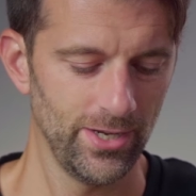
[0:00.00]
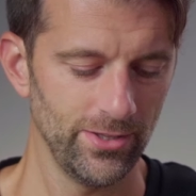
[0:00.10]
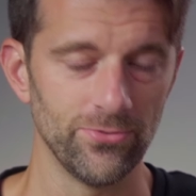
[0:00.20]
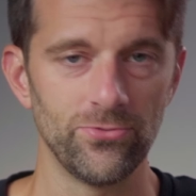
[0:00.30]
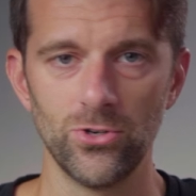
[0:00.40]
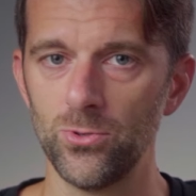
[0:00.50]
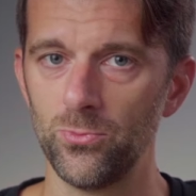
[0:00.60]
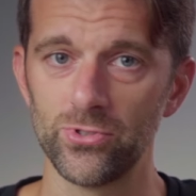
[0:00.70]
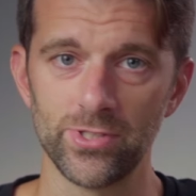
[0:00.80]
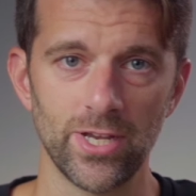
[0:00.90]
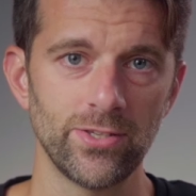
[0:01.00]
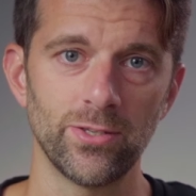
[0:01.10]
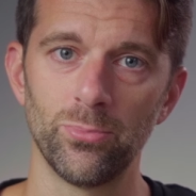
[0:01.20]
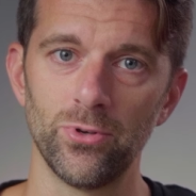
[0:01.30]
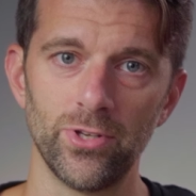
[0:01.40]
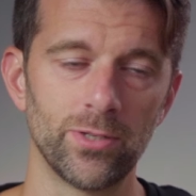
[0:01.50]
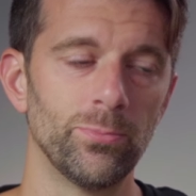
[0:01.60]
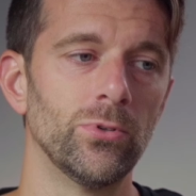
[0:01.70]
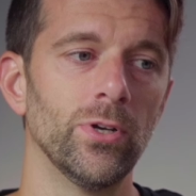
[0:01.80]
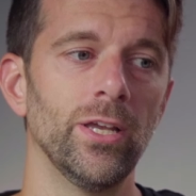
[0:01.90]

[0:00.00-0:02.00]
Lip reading: The foam was nice and predictable,